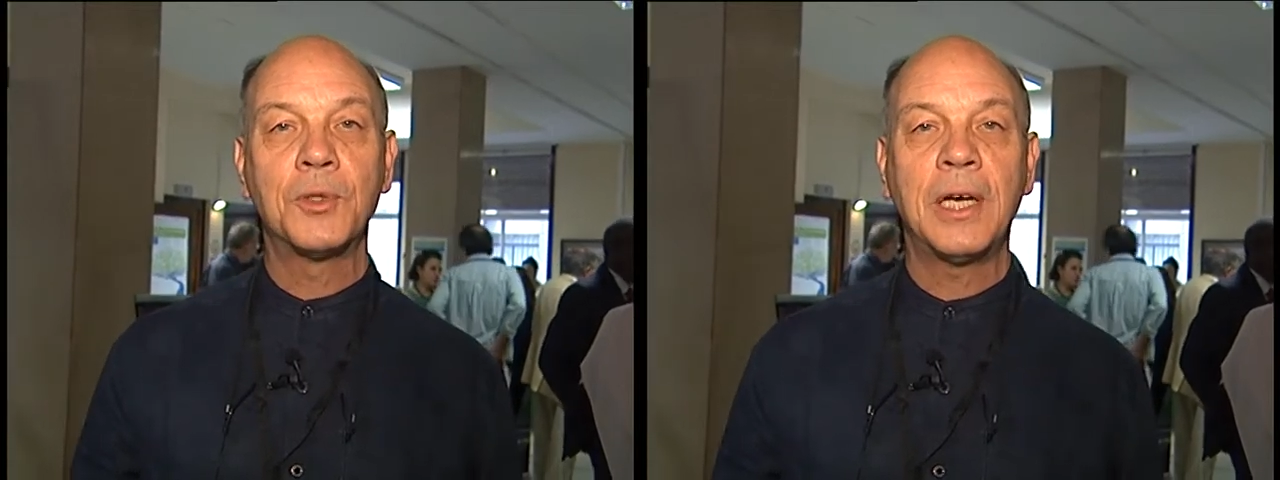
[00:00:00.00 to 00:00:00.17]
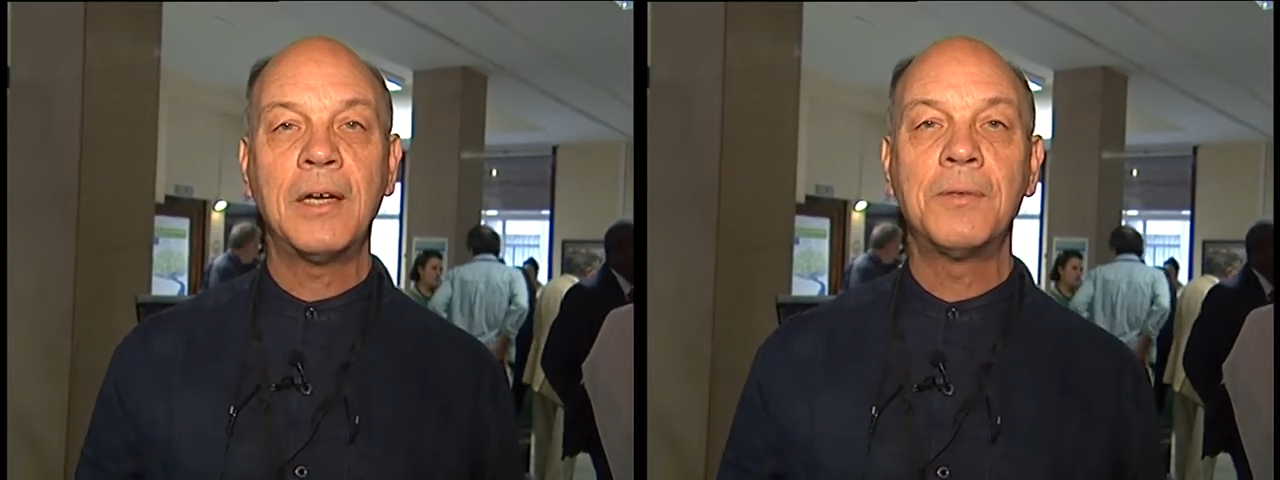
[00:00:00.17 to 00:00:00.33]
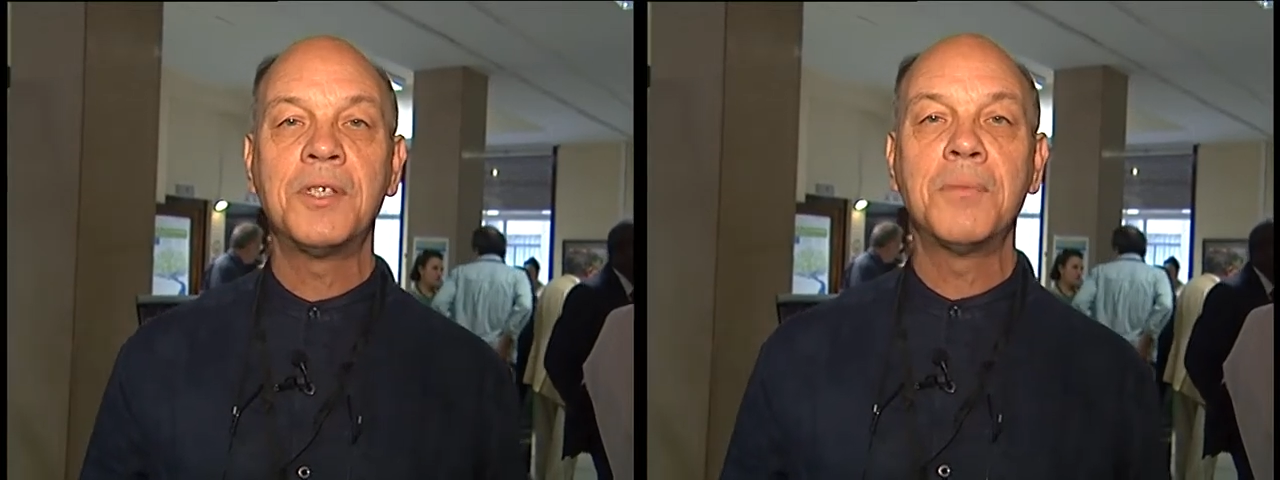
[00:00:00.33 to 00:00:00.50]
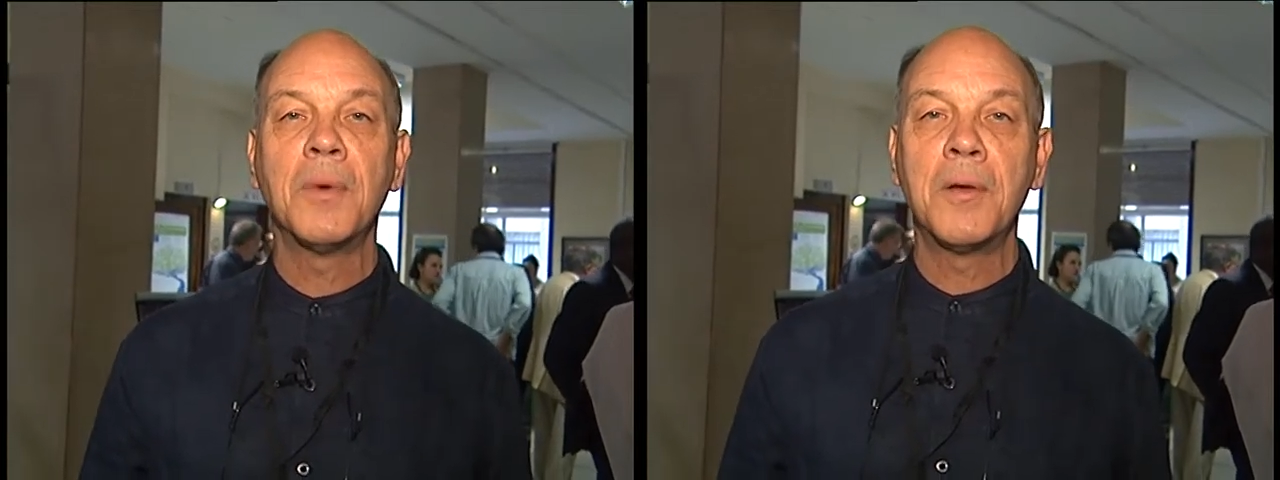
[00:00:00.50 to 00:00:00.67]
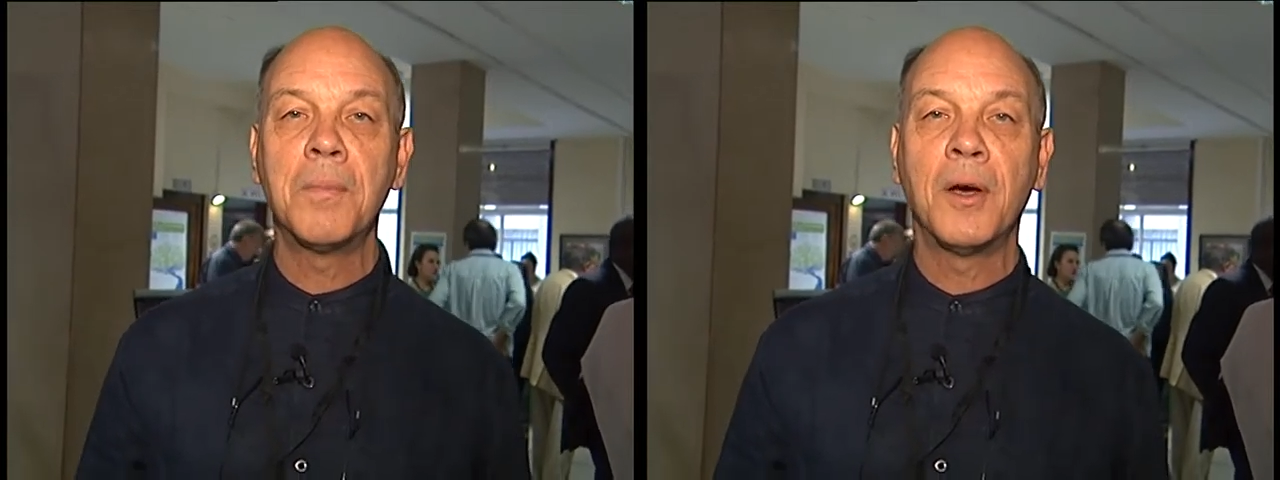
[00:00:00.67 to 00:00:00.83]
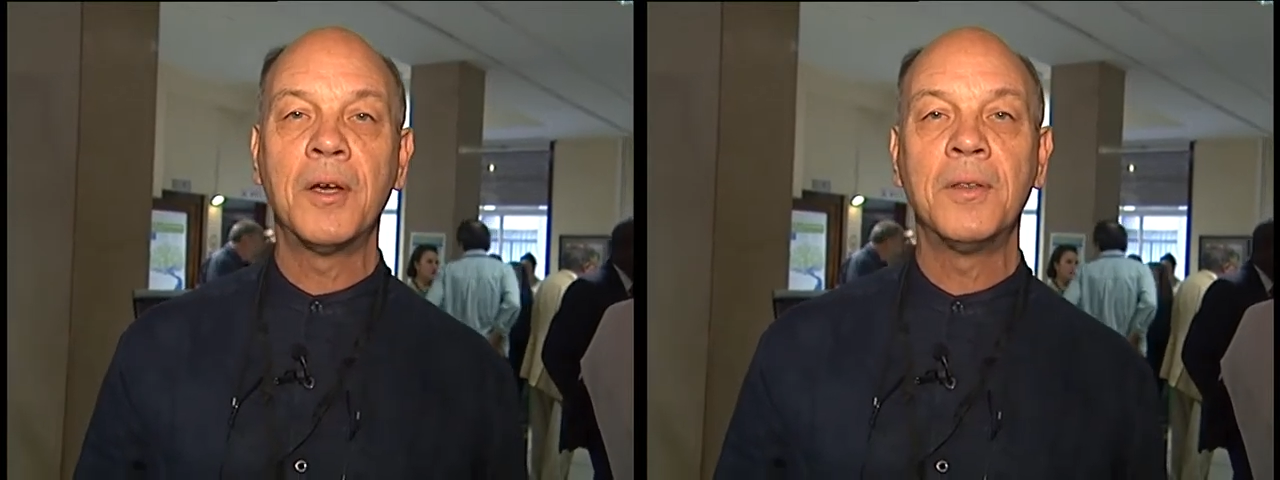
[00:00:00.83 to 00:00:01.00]
out in my
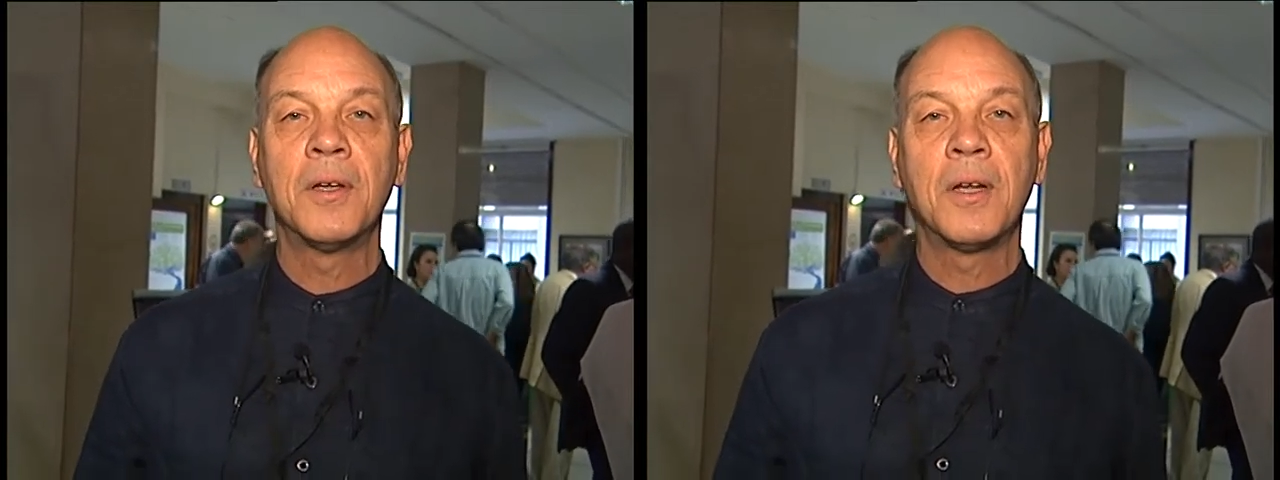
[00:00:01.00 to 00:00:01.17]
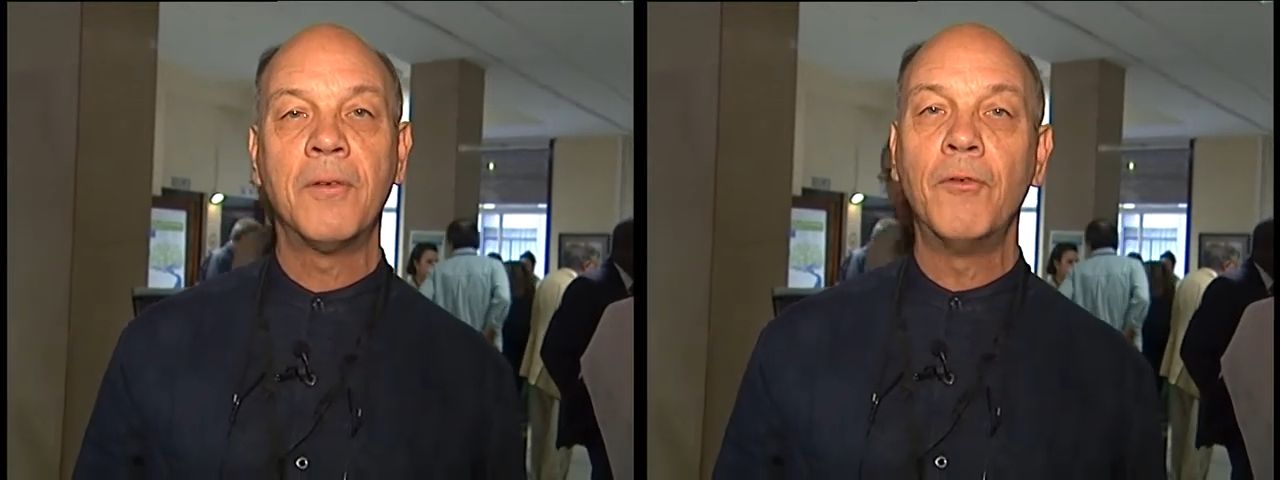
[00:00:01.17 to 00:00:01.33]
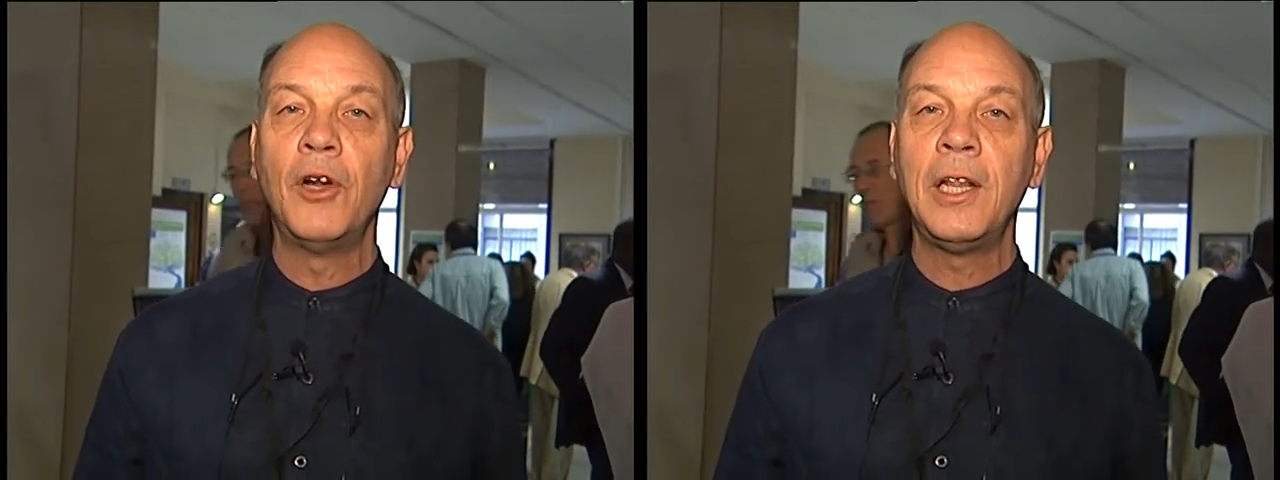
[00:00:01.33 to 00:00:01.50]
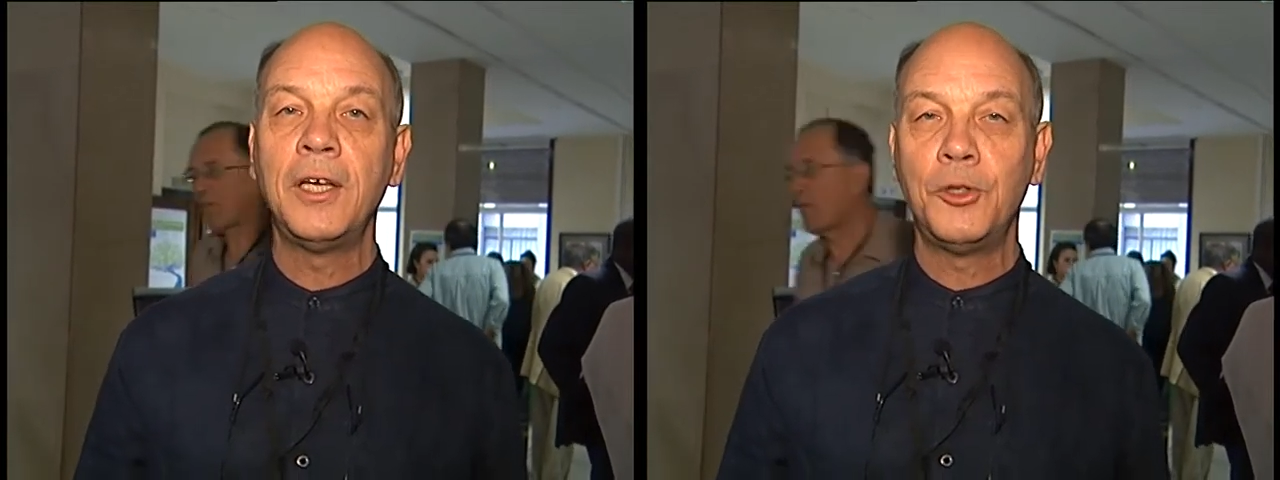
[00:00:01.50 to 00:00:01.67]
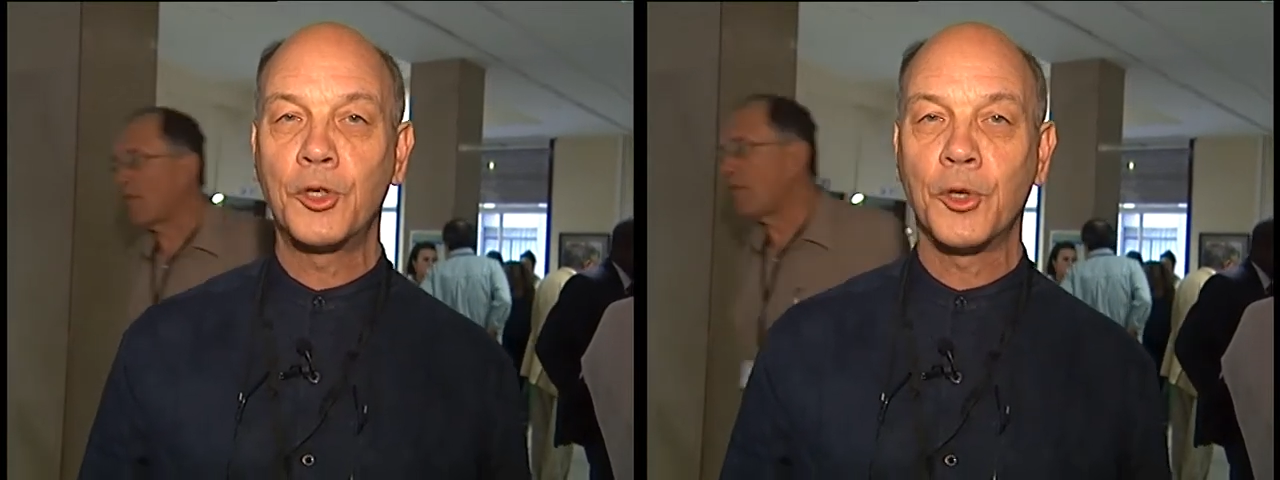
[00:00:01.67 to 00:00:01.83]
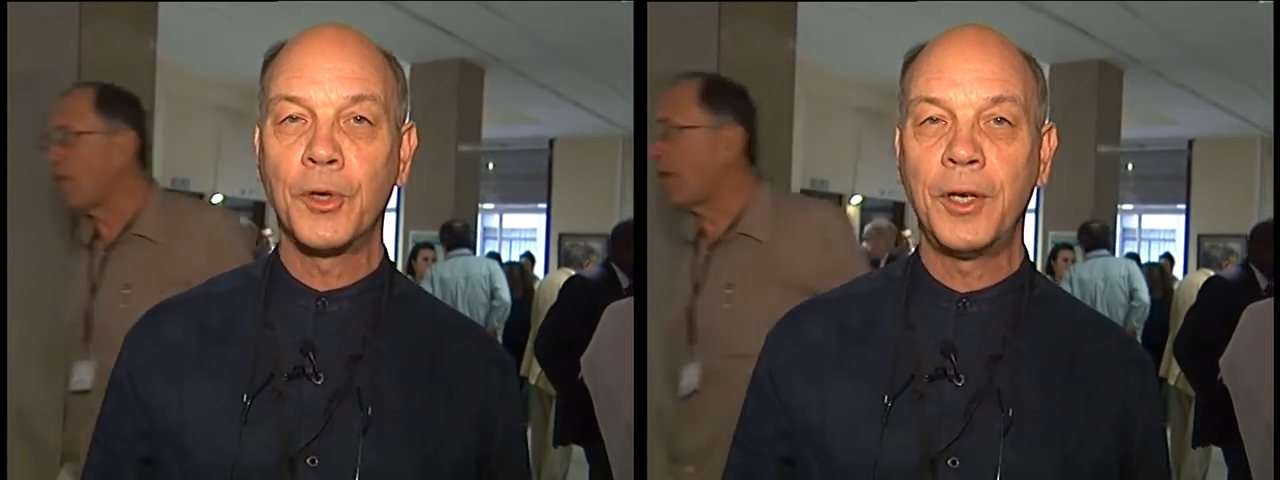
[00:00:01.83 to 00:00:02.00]
mind that I've really
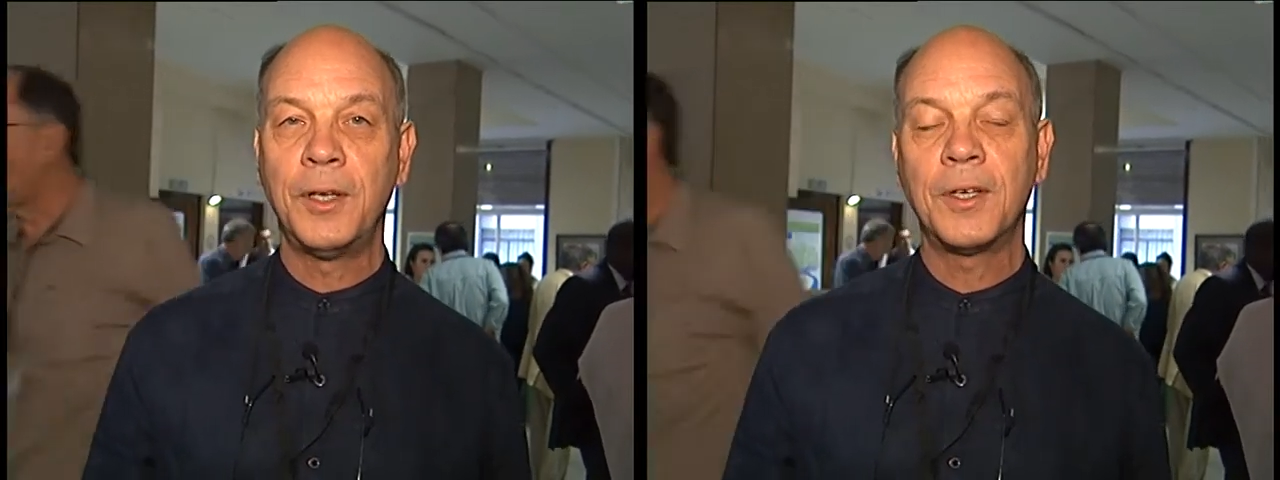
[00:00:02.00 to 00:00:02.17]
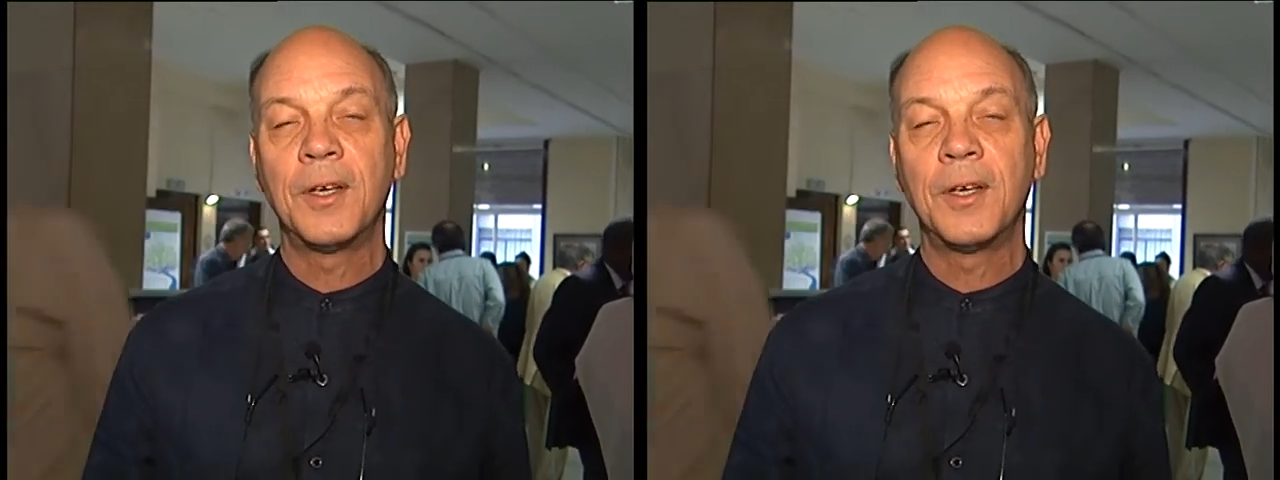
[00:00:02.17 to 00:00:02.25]
enjoyed.